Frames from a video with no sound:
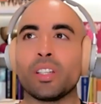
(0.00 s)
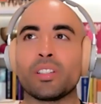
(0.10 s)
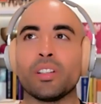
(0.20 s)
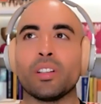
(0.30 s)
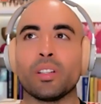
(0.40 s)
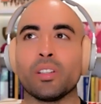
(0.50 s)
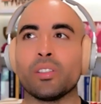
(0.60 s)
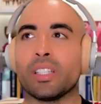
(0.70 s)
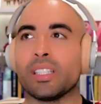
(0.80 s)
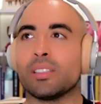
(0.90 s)
to honor your
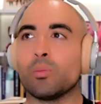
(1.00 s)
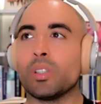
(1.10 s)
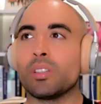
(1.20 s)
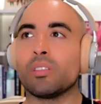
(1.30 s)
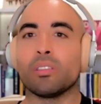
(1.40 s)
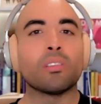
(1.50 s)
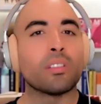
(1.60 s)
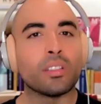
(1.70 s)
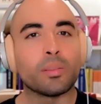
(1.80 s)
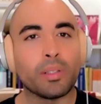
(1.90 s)
needs and what
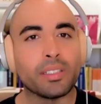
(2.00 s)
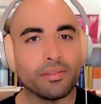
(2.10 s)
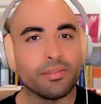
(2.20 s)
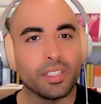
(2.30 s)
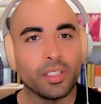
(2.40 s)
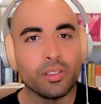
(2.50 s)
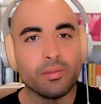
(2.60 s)
is present for you.